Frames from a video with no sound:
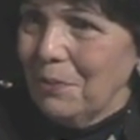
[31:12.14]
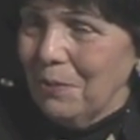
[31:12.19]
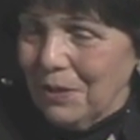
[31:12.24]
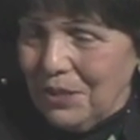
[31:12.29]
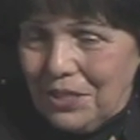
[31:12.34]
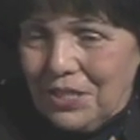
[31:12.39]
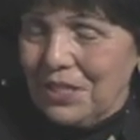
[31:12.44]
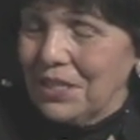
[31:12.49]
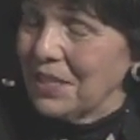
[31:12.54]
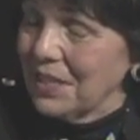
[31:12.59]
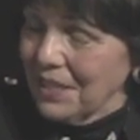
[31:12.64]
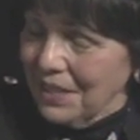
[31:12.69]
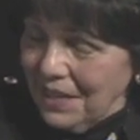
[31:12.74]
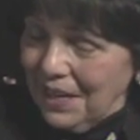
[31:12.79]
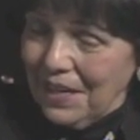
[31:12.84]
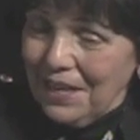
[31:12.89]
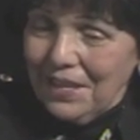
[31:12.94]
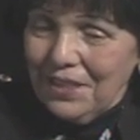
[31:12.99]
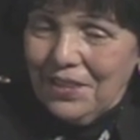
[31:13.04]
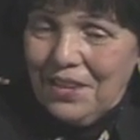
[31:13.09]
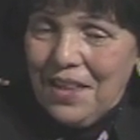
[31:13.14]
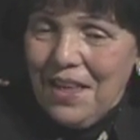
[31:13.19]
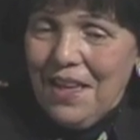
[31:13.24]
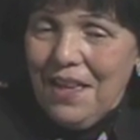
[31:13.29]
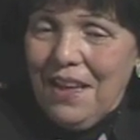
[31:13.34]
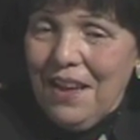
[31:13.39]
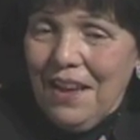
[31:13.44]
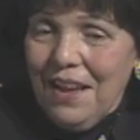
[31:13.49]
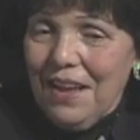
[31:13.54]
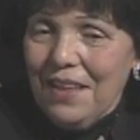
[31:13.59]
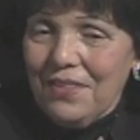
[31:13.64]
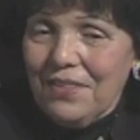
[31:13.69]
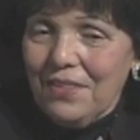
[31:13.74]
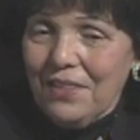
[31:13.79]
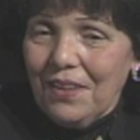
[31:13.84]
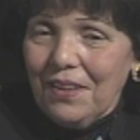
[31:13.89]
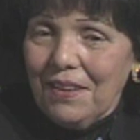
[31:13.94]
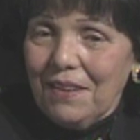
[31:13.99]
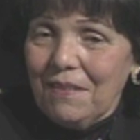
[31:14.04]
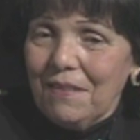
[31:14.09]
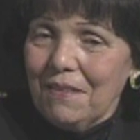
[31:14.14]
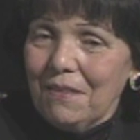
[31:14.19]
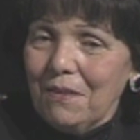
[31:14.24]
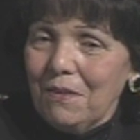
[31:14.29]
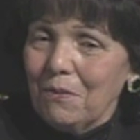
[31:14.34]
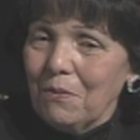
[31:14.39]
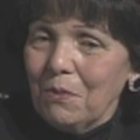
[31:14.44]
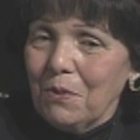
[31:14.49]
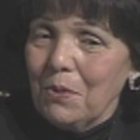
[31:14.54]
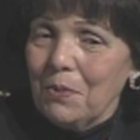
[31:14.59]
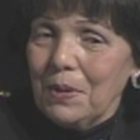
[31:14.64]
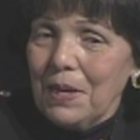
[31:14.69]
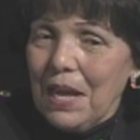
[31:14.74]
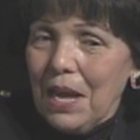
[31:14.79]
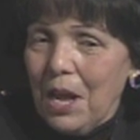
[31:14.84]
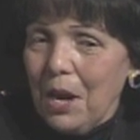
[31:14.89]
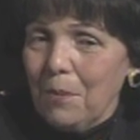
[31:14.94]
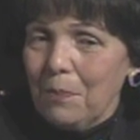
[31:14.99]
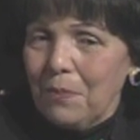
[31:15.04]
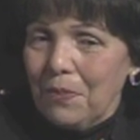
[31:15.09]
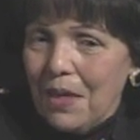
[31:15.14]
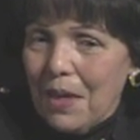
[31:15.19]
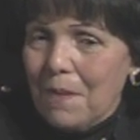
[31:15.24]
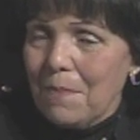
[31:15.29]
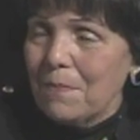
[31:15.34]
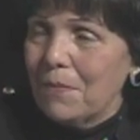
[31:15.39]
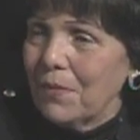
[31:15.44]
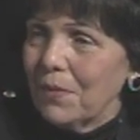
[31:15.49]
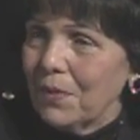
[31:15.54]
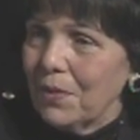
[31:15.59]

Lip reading: Which is great. And we will help them